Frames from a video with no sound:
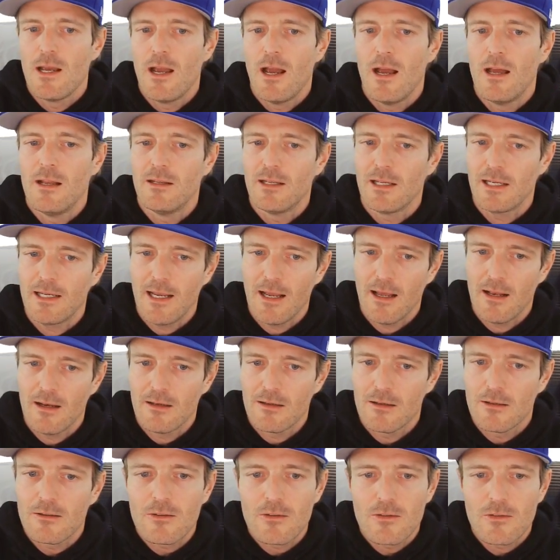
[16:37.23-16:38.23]
And again,
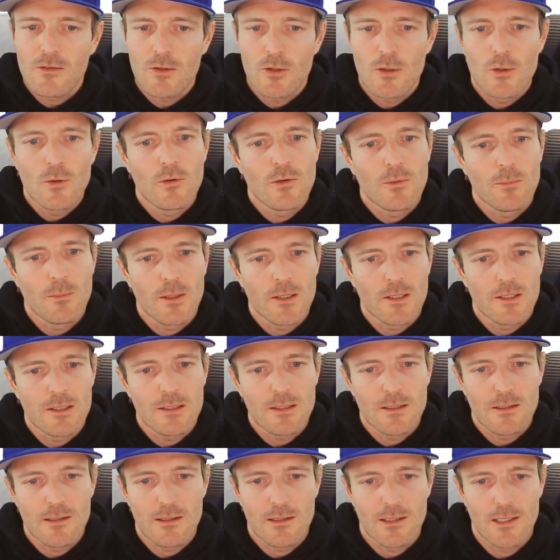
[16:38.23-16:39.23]
this is a
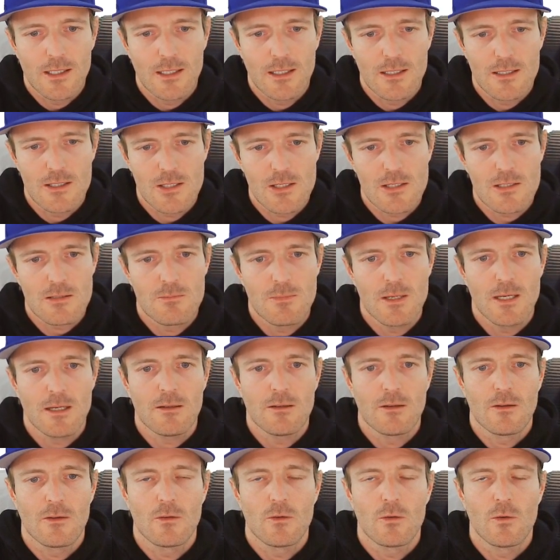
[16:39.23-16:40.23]
usability thing. It just makes
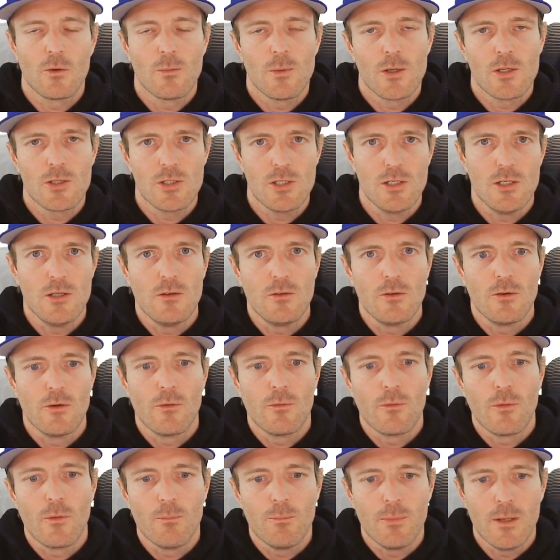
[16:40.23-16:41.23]
it so much easier
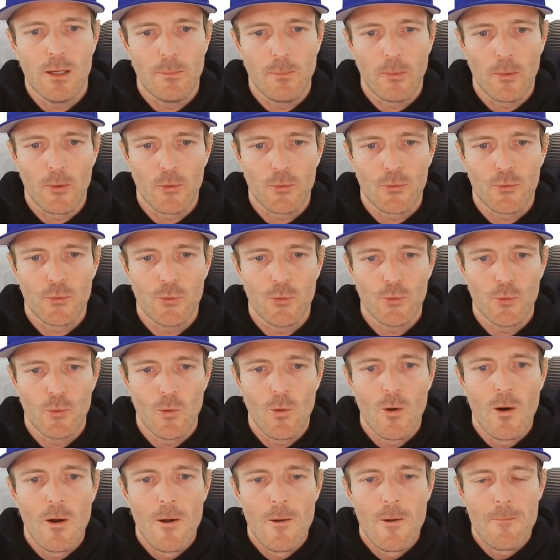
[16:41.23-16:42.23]
for people
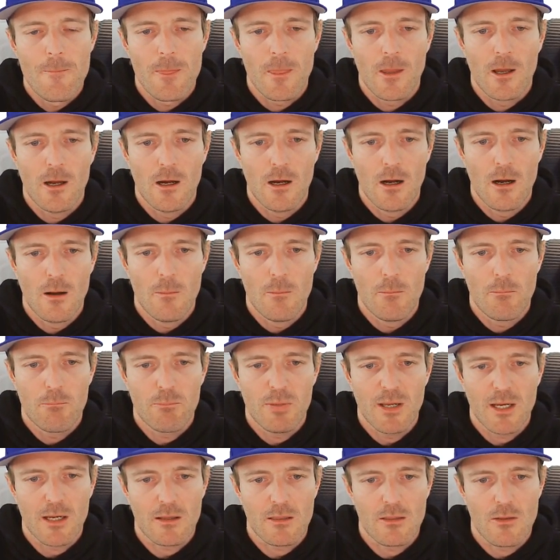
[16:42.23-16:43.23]
to
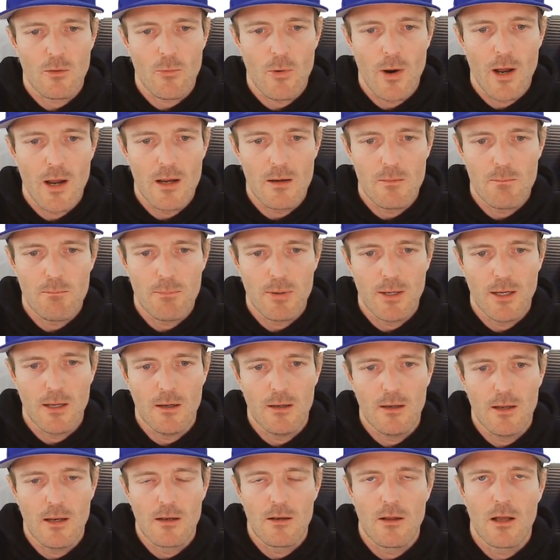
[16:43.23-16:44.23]
pick the right
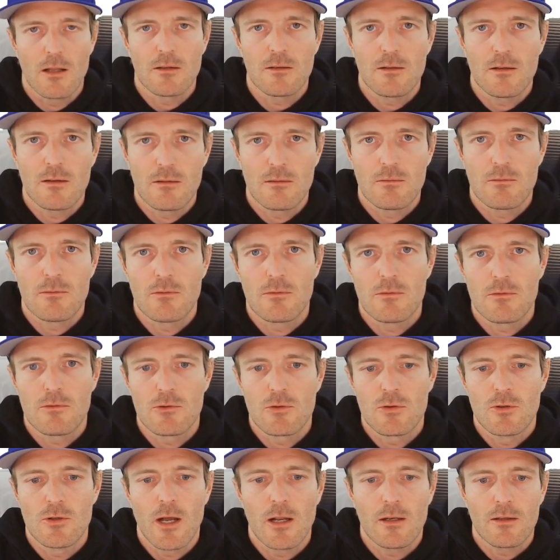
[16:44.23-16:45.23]
pin and not
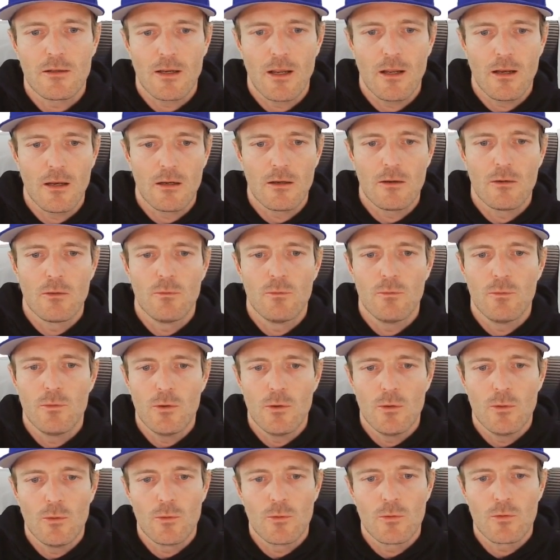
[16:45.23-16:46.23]
getting
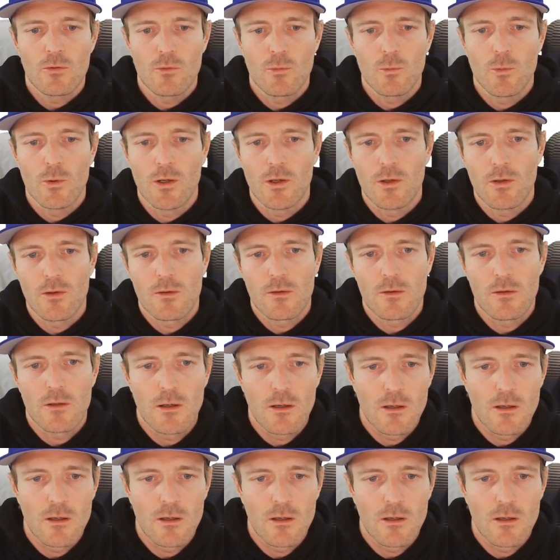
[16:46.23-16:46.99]
confused with